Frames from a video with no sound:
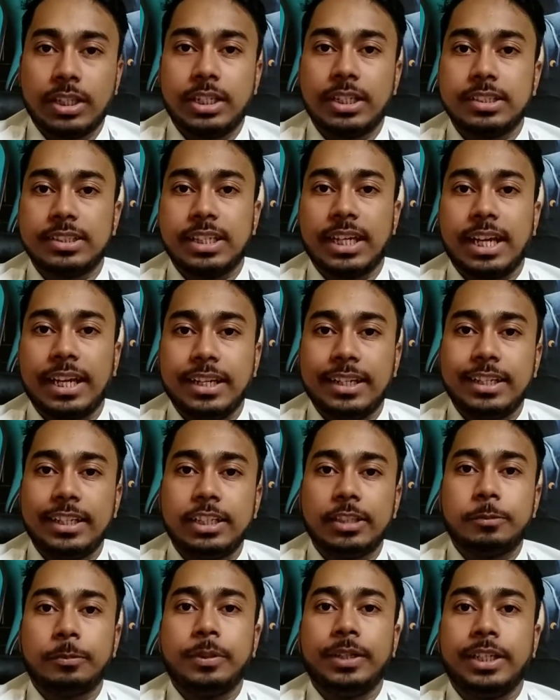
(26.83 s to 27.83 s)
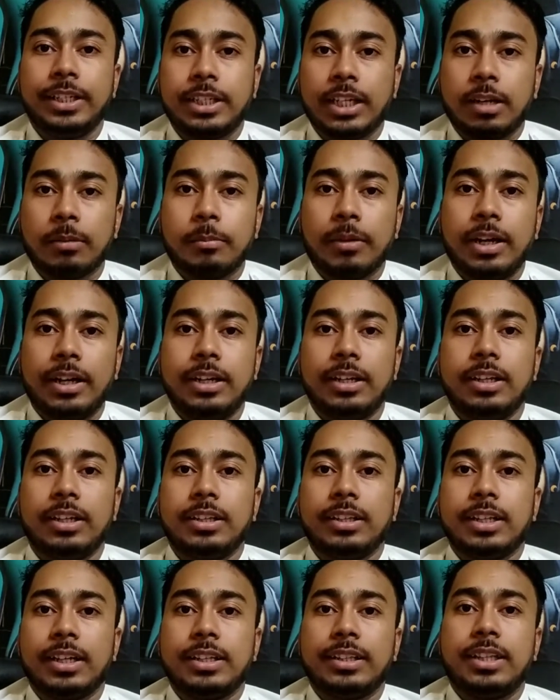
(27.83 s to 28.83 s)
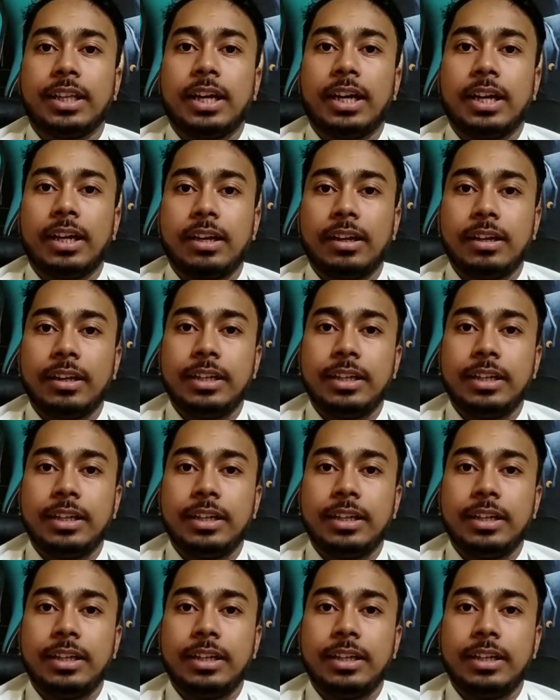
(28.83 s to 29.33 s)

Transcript: that is NTSB, determined that the